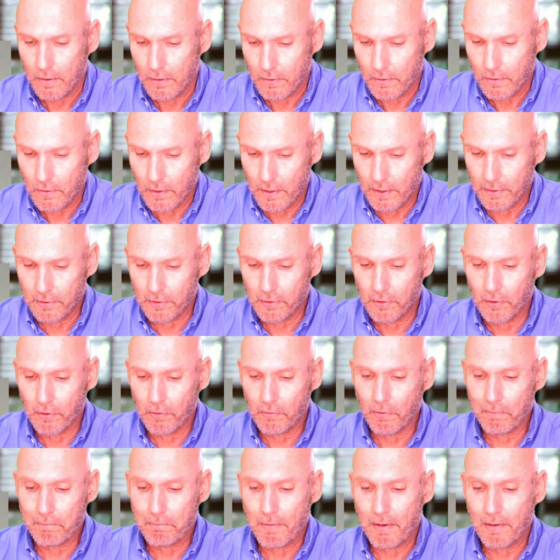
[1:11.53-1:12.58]
Alright, to turn
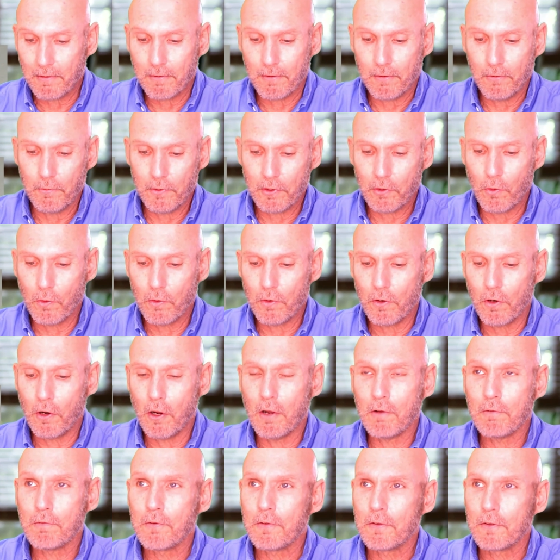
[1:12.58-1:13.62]
the recorder
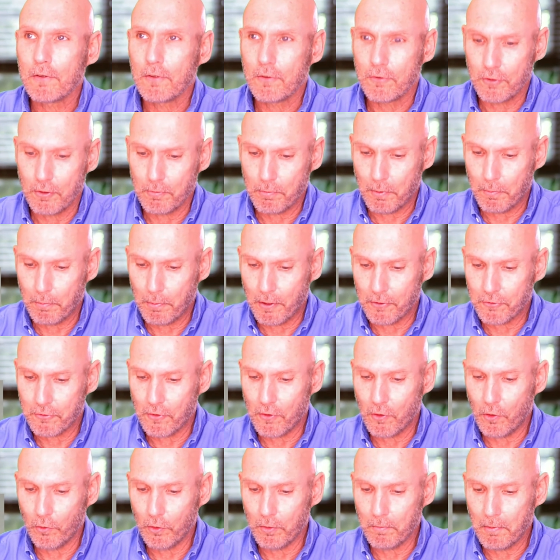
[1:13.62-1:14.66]
off, simply press and
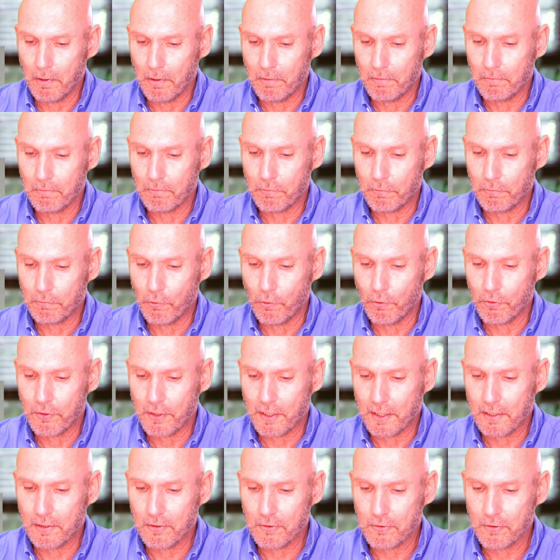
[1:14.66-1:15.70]
hold the button for 4
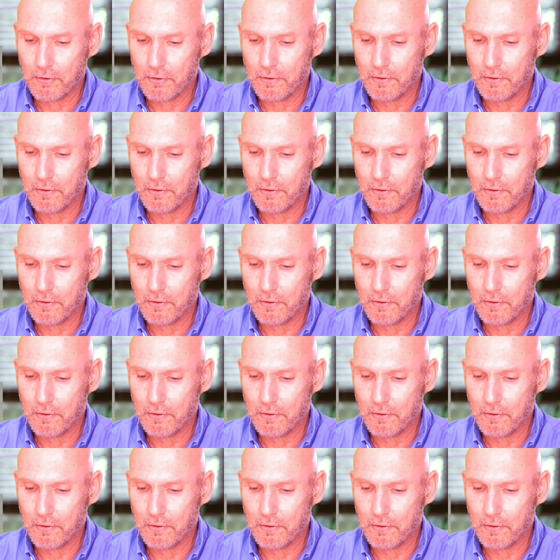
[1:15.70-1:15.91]
seconds.